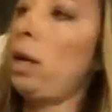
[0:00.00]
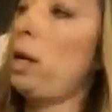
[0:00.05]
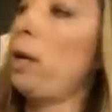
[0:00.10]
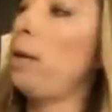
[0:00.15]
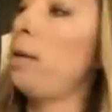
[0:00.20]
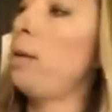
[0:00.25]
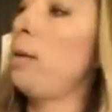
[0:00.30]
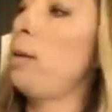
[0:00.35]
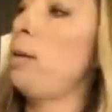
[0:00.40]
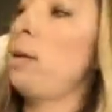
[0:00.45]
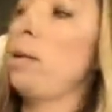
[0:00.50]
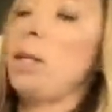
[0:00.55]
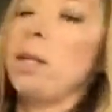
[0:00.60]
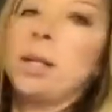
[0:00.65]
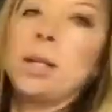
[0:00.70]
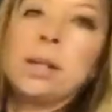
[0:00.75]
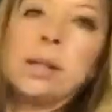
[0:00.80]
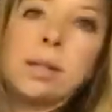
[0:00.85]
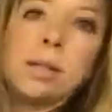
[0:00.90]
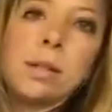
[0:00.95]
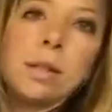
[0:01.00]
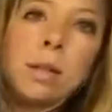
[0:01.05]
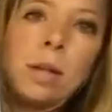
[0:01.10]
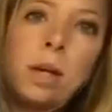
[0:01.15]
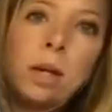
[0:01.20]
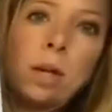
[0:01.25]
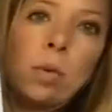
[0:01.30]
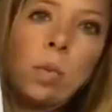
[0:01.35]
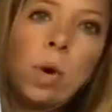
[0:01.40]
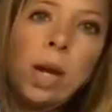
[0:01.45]
There is
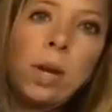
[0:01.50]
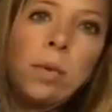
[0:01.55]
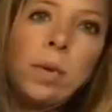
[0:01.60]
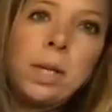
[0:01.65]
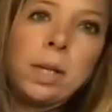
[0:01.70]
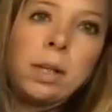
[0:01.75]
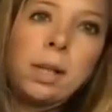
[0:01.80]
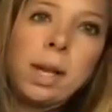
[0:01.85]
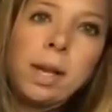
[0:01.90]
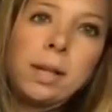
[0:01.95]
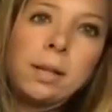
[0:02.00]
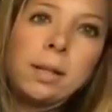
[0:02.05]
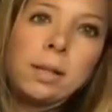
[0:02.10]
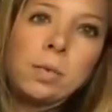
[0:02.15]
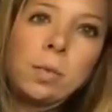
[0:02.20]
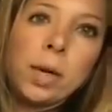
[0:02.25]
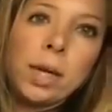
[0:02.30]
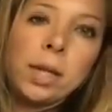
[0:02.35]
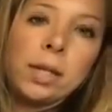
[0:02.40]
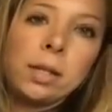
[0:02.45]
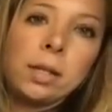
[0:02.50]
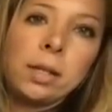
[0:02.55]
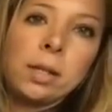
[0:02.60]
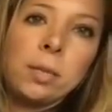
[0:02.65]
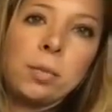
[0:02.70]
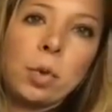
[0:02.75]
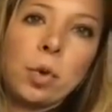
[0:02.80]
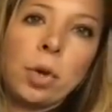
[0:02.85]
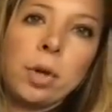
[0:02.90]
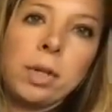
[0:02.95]
why we cleanse, why it's
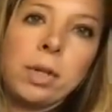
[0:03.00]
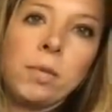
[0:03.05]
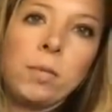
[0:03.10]
important,